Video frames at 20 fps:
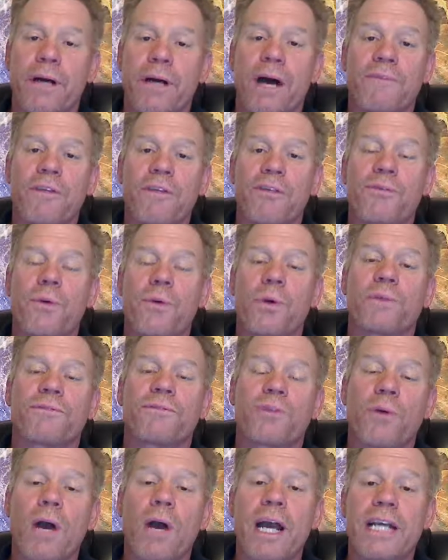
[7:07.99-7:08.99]
of the throne of
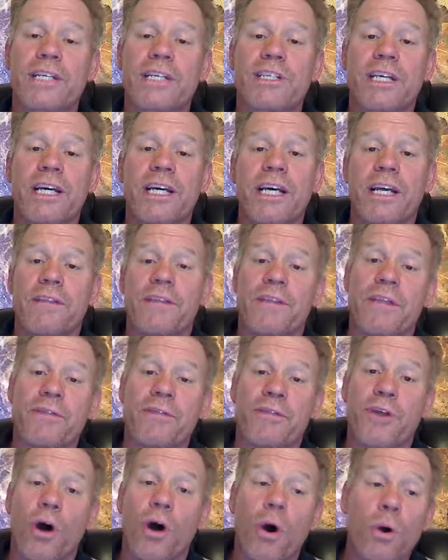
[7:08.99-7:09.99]
Christ
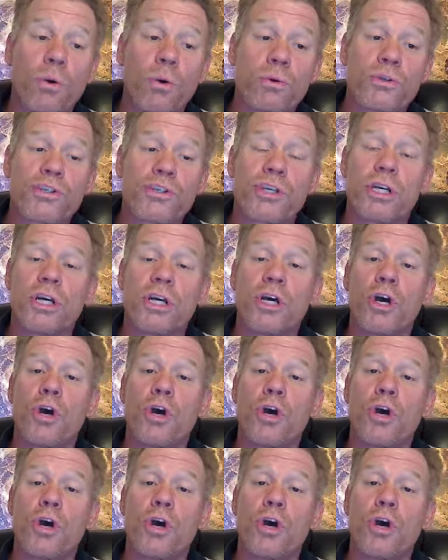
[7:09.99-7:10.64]
that those